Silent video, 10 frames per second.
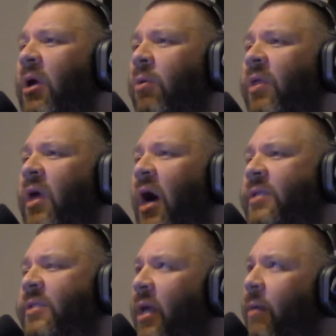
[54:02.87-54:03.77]
with
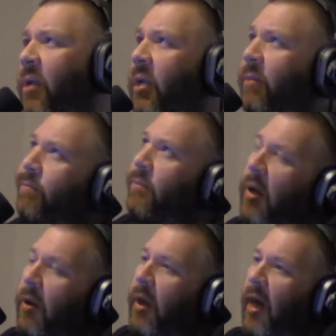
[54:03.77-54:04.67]
God's name in it.
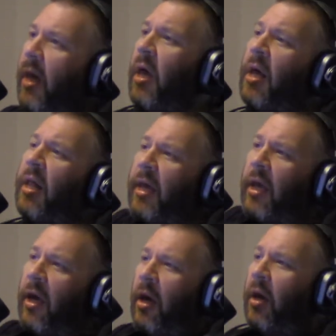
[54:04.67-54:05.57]
Okay, like
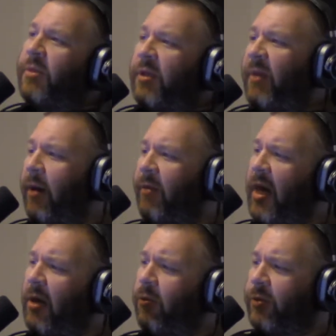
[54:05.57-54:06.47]
to me, I'm
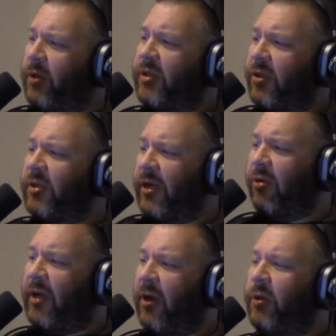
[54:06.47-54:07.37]
like, this looks like
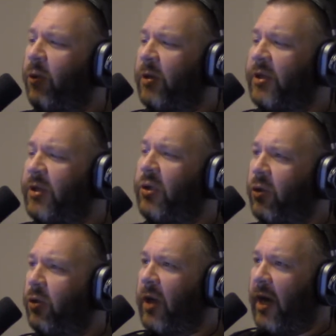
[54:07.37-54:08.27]
they're telling you what to
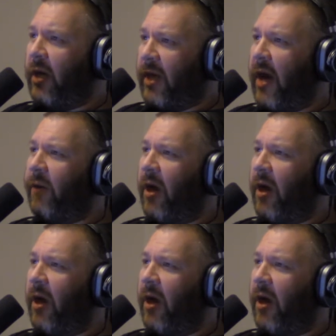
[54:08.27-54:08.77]
do, like down the